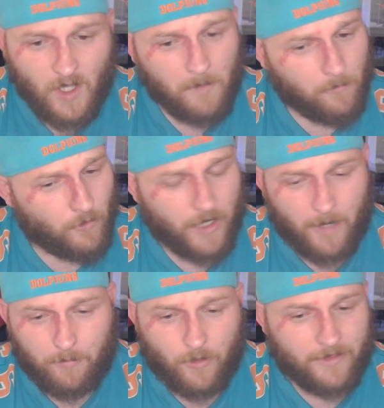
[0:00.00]
boy, oh
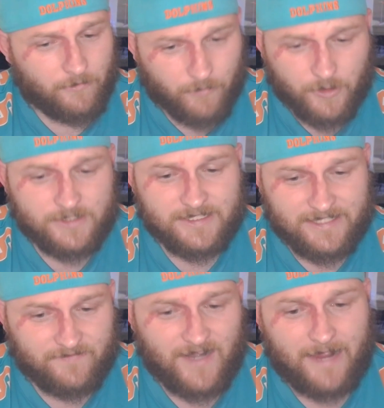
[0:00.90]
boy, the Roosters
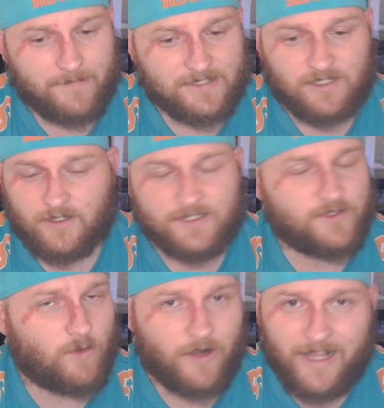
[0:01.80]
have named a solid
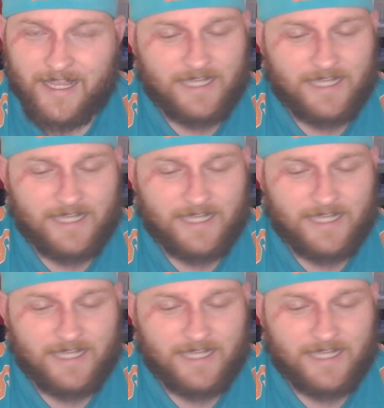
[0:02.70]
squad.